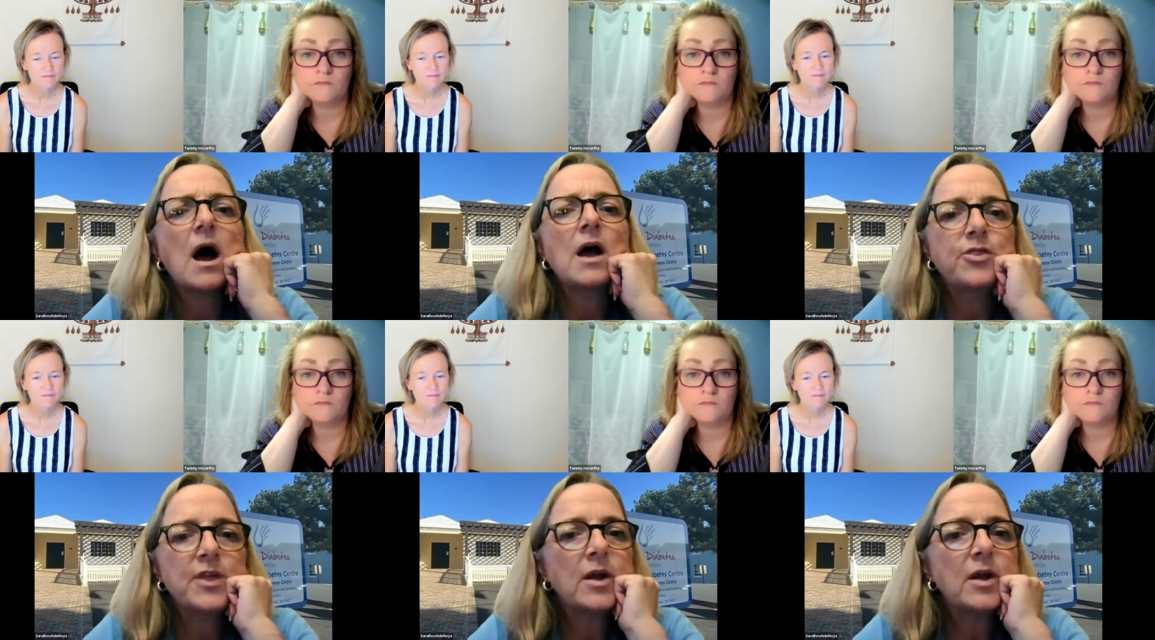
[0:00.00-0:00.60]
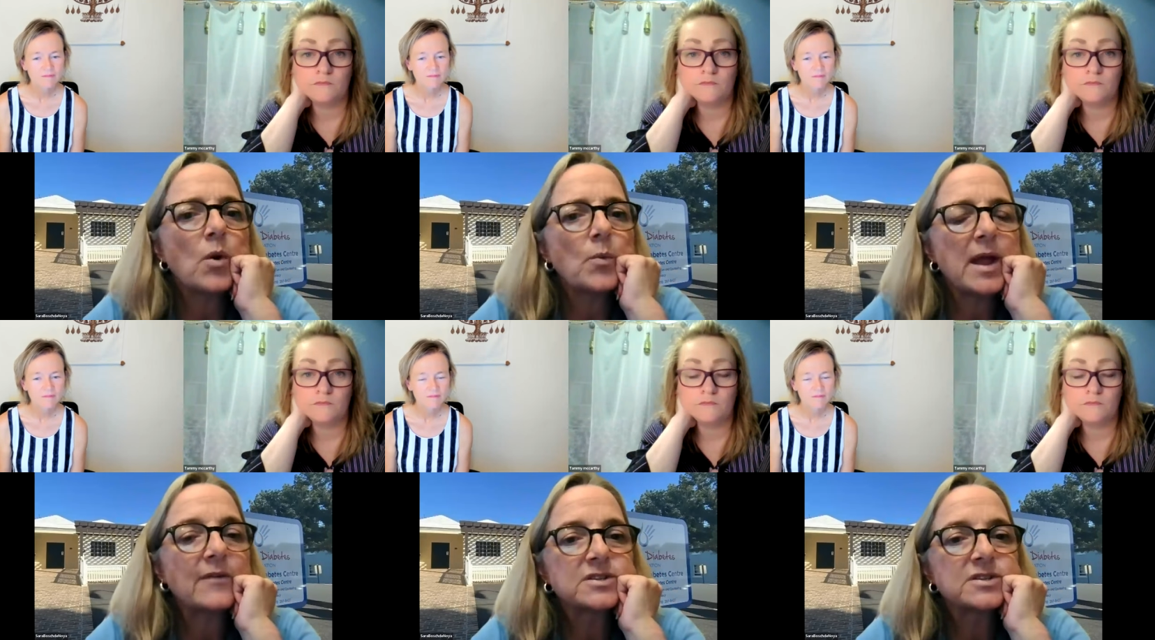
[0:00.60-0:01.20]
Speaker 1: I think what we
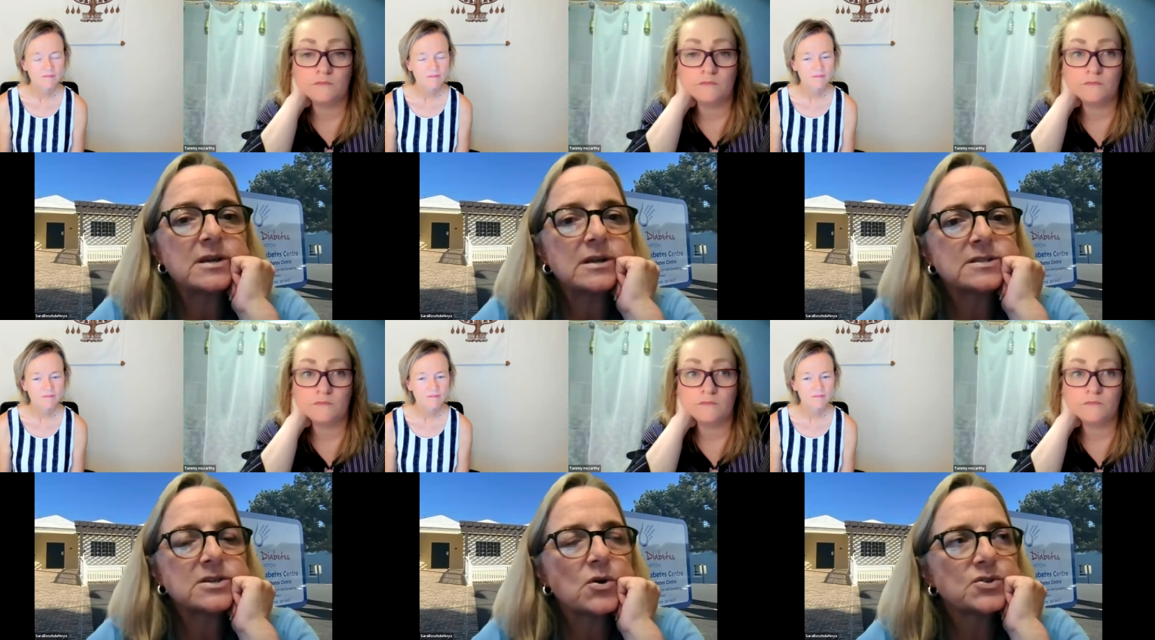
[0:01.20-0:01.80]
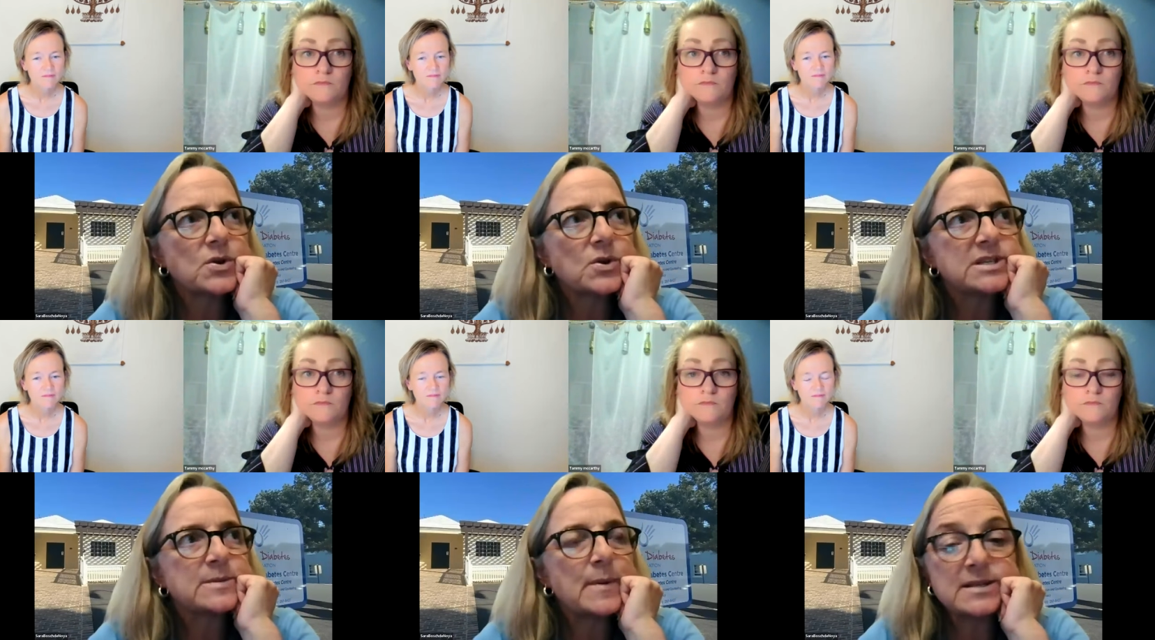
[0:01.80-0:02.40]
have to to also
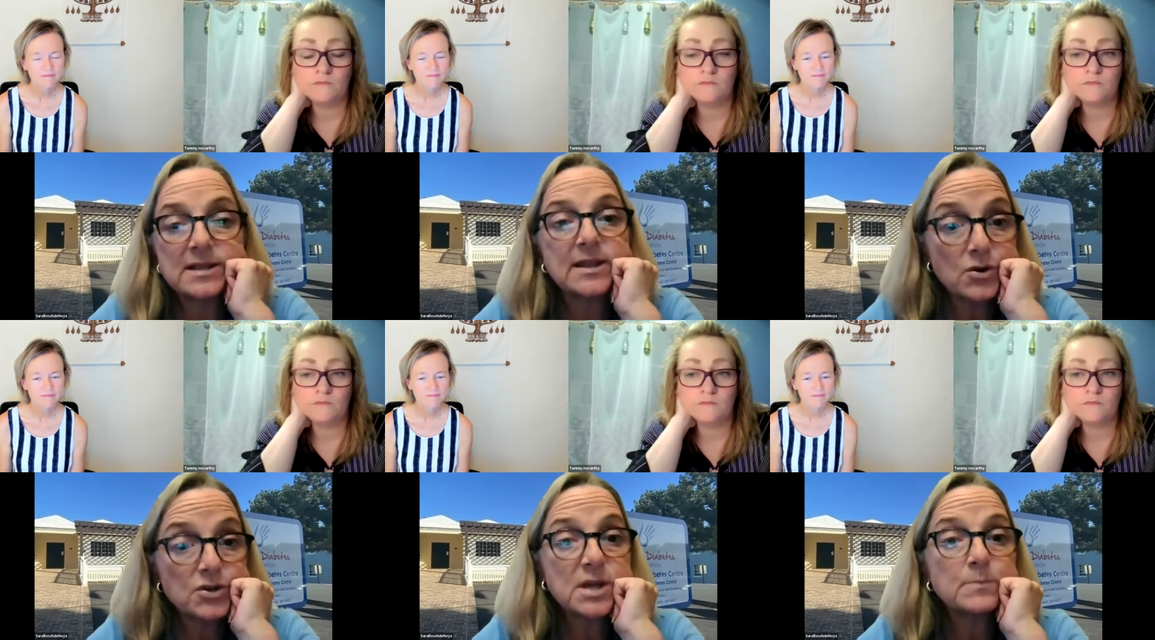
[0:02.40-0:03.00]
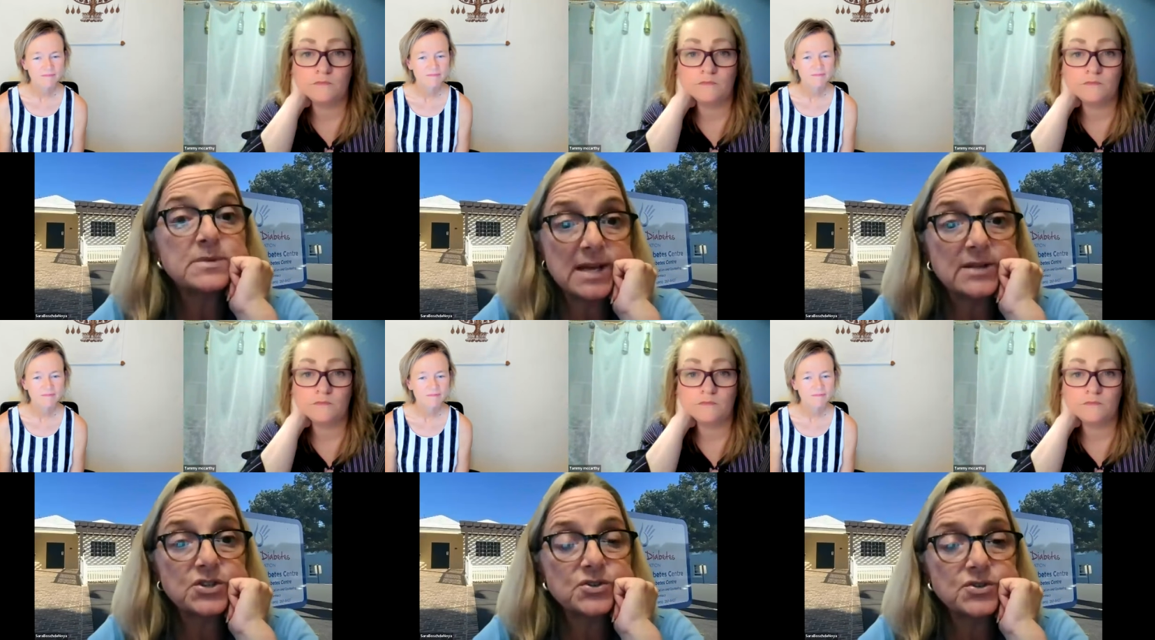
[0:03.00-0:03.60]
anticipate is that there are some
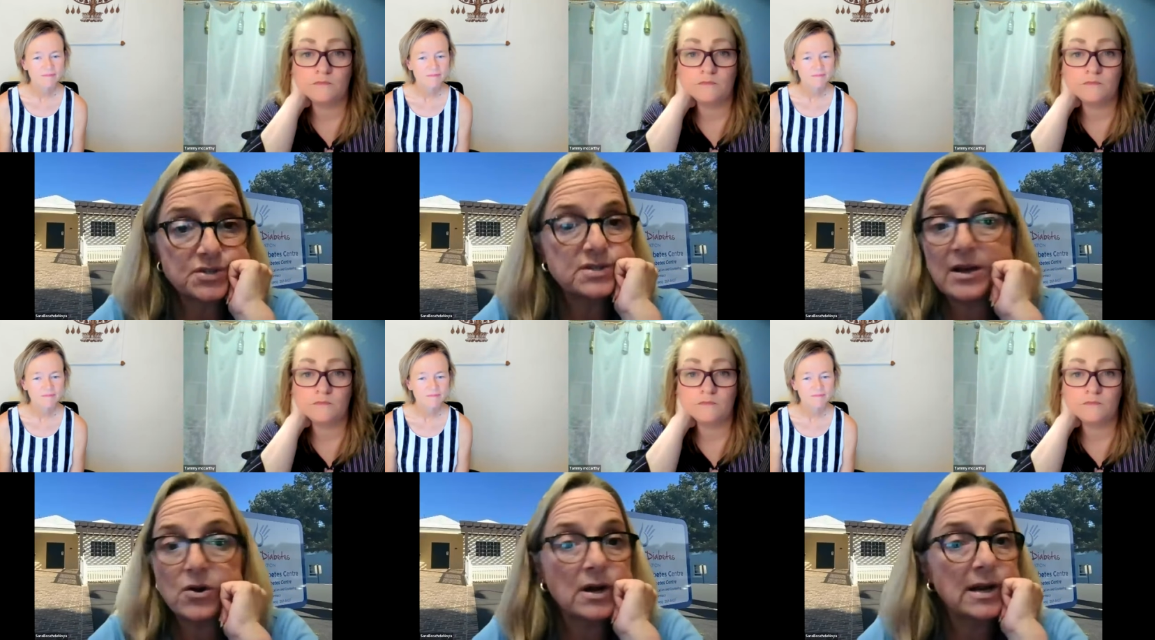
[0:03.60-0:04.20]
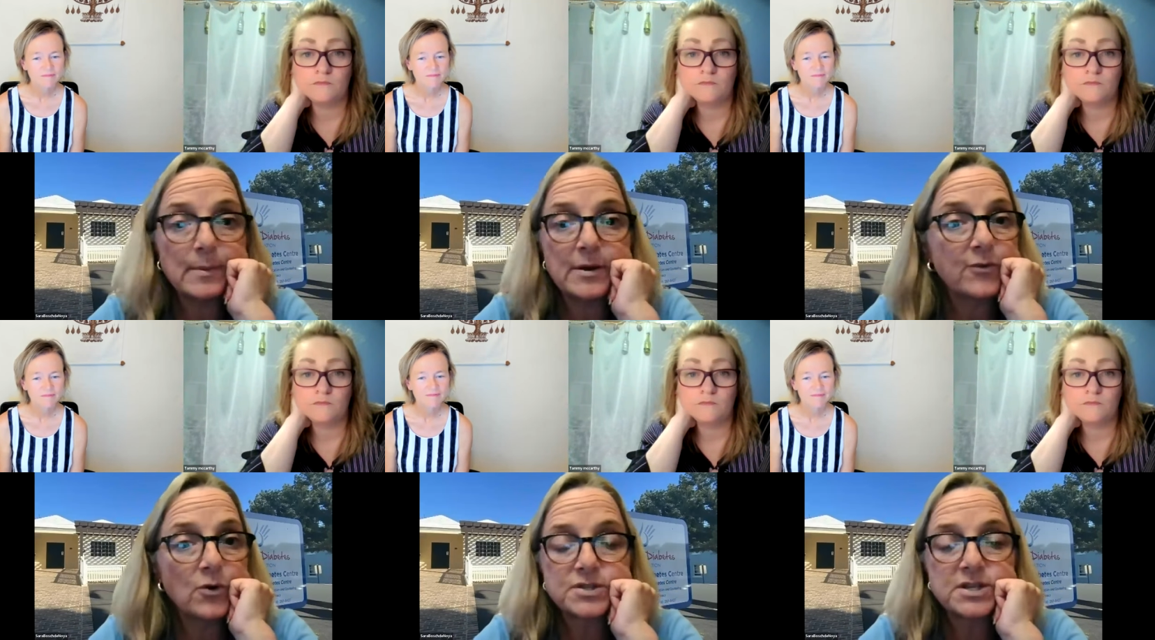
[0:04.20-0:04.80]
sensors that are a little bit
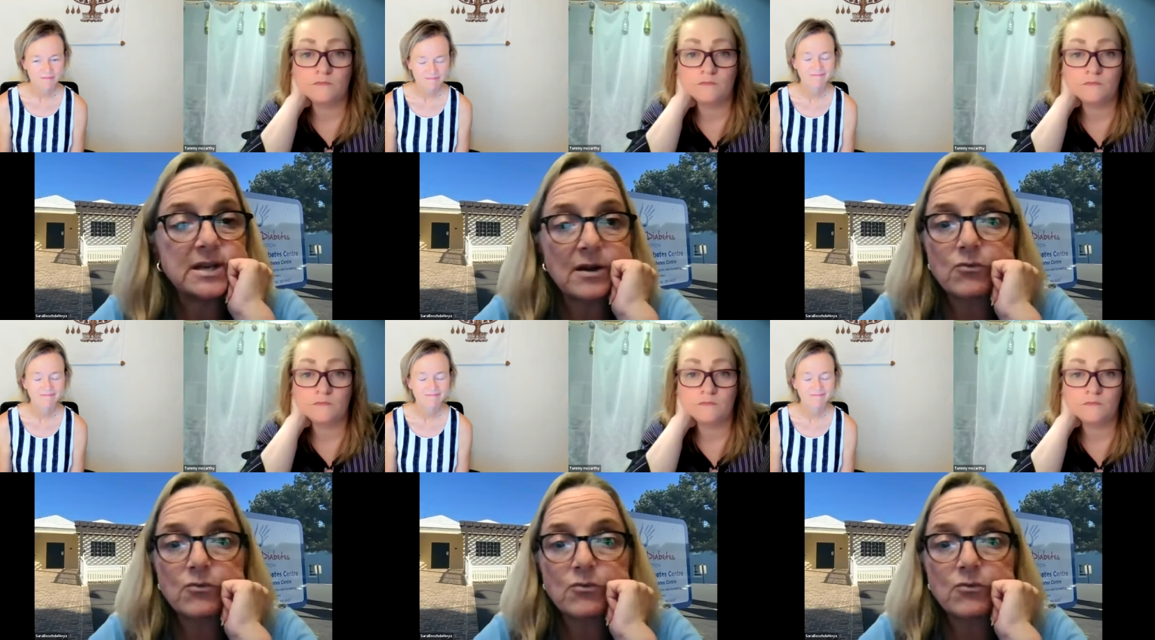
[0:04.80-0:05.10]
faulty